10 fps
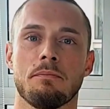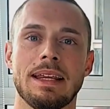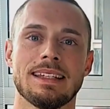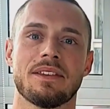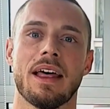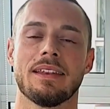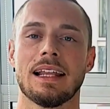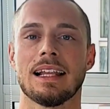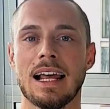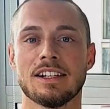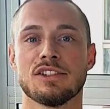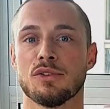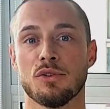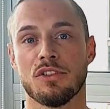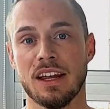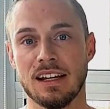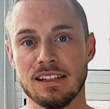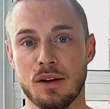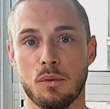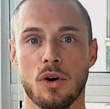means that they like to do
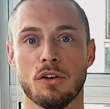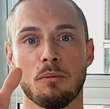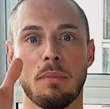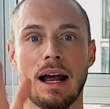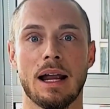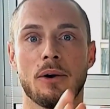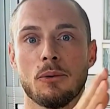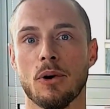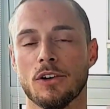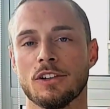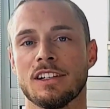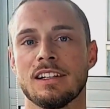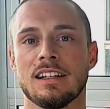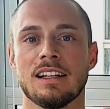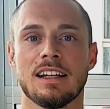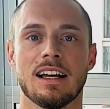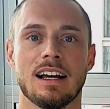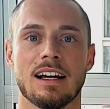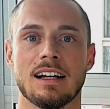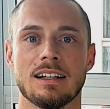things one by one.
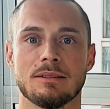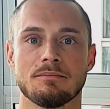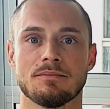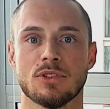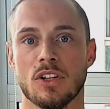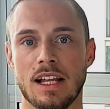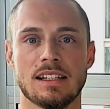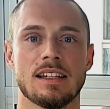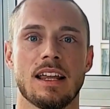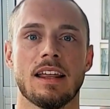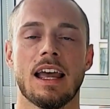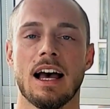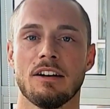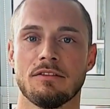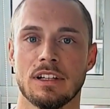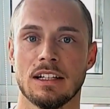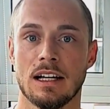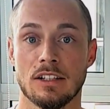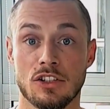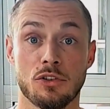So let's say they have
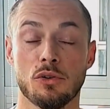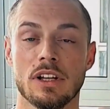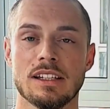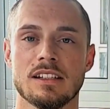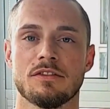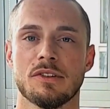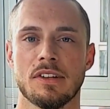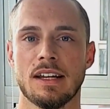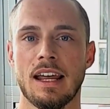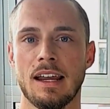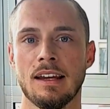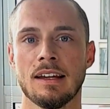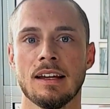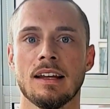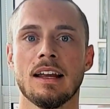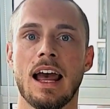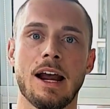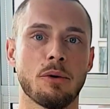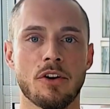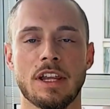a to-do list for the day.
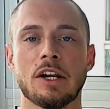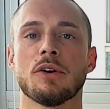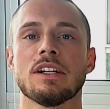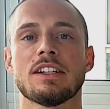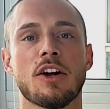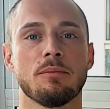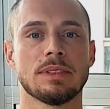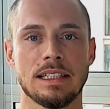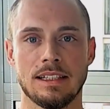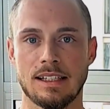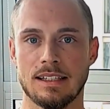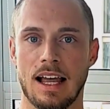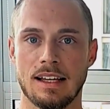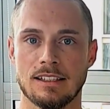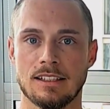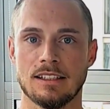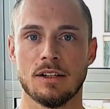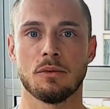How are they going to complete these tasks?